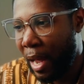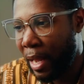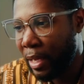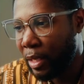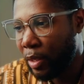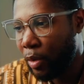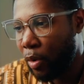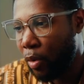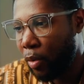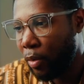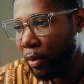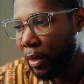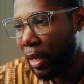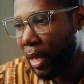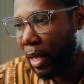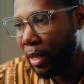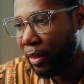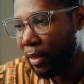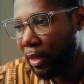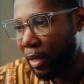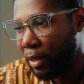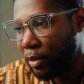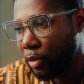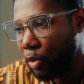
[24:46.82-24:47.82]
icon
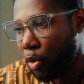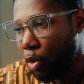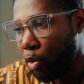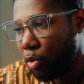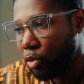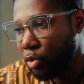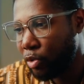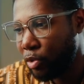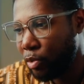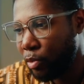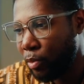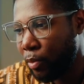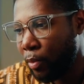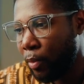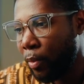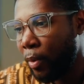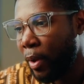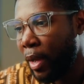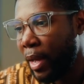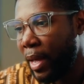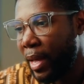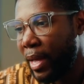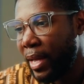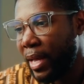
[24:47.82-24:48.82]
and then go to
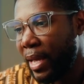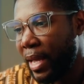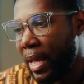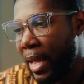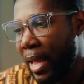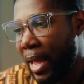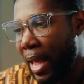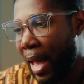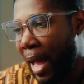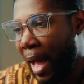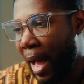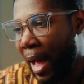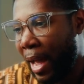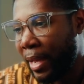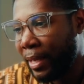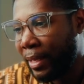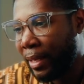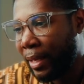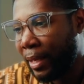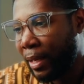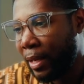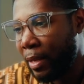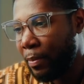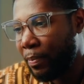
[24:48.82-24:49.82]
AI
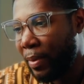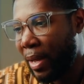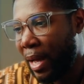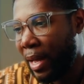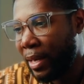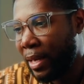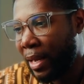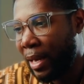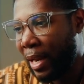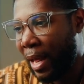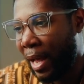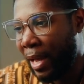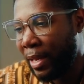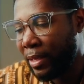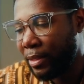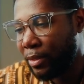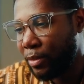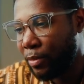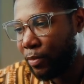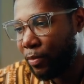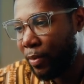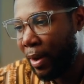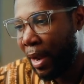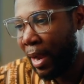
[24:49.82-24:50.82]
clip
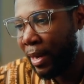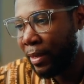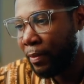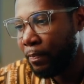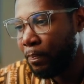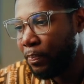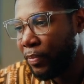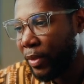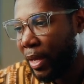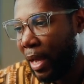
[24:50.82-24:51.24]
analyze, right?